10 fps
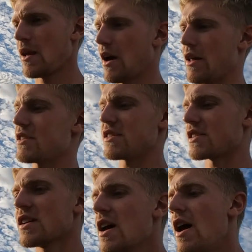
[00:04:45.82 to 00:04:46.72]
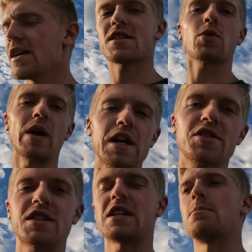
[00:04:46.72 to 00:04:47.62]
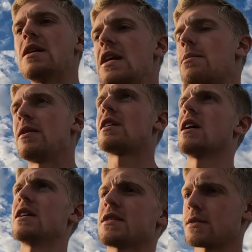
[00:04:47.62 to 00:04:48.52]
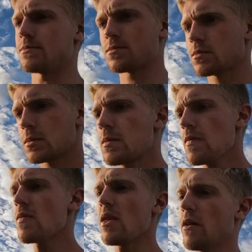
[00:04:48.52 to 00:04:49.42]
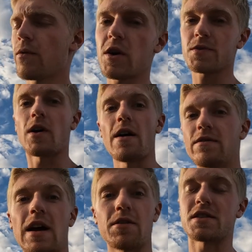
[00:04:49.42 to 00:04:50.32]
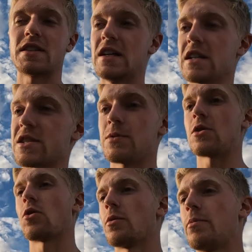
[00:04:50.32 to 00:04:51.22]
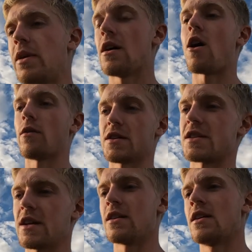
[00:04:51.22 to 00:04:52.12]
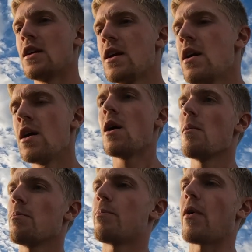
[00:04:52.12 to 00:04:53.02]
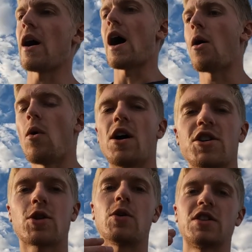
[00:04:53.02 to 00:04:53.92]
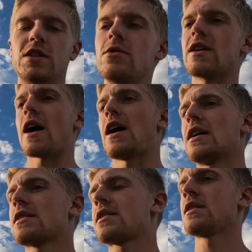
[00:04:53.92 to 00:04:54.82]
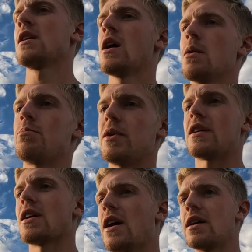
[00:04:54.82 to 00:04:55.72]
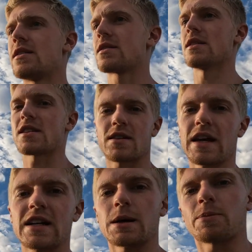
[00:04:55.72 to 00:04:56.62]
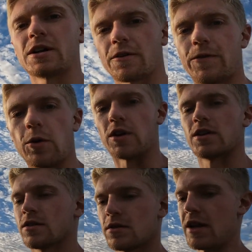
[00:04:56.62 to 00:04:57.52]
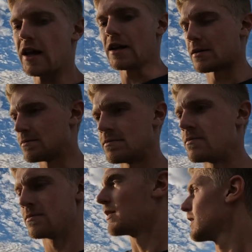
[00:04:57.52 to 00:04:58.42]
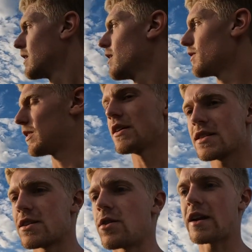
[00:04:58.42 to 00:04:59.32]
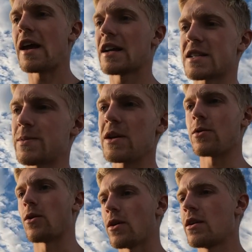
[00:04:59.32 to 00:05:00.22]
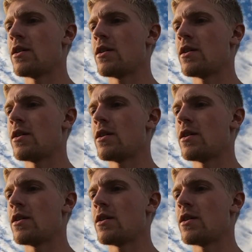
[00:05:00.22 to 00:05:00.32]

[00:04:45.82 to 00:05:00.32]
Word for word: uh, this is just this is so interesting to me because first of all, I've never seen sweet corn be harvested, but I want to show it to you guys because this could end up in your food. Like this is organic sweet corn